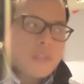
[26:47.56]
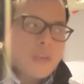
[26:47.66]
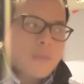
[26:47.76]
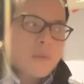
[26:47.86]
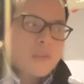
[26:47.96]

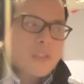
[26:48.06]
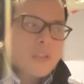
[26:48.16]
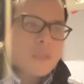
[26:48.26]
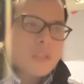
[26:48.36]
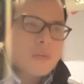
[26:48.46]
here, but
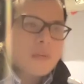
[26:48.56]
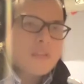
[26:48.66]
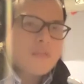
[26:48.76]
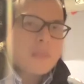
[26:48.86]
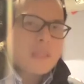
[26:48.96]
some of the comedians
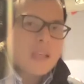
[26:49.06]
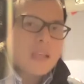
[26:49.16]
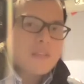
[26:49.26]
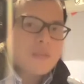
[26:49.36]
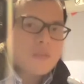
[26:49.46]
who've been
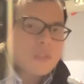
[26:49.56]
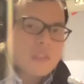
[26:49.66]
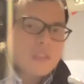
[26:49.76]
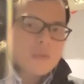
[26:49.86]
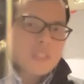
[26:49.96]
cancelled are
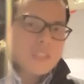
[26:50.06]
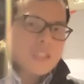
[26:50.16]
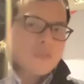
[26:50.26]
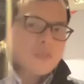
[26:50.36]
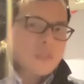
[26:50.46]
still
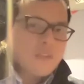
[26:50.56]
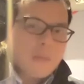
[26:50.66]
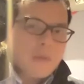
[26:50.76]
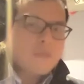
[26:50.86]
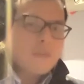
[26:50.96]
successful and they have a
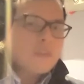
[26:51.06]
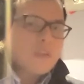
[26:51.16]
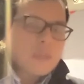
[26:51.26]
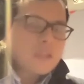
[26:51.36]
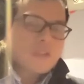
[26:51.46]
big following
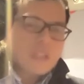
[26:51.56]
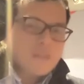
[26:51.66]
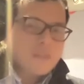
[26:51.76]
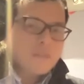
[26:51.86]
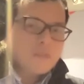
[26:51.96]
and make a good
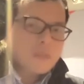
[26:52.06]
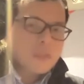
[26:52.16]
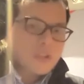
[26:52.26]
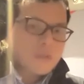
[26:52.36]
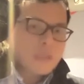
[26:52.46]
living from
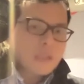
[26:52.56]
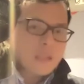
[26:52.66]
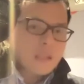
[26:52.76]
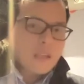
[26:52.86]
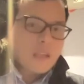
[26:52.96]
doing comedy.
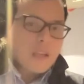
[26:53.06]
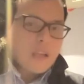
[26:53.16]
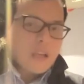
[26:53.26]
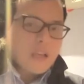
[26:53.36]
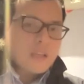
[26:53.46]

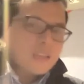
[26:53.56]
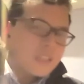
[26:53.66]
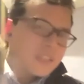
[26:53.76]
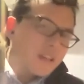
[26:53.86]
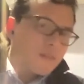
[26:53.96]
And
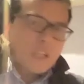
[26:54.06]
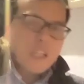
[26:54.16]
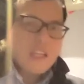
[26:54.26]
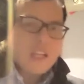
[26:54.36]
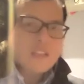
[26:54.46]
is that
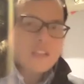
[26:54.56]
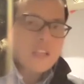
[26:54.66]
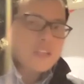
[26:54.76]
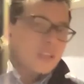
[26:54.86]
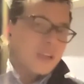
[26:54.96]
really
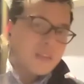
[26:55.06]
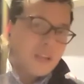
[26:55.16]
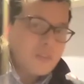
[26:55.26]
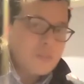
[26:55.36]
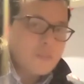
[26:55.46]
cancellation? I don't
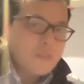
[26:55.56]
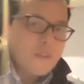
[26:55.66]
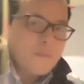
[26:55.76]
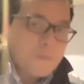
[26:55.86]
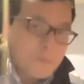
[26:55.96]
know.
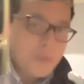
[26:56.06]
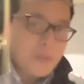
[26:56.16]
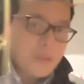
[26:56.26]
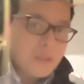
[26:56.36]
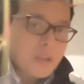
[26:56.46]
But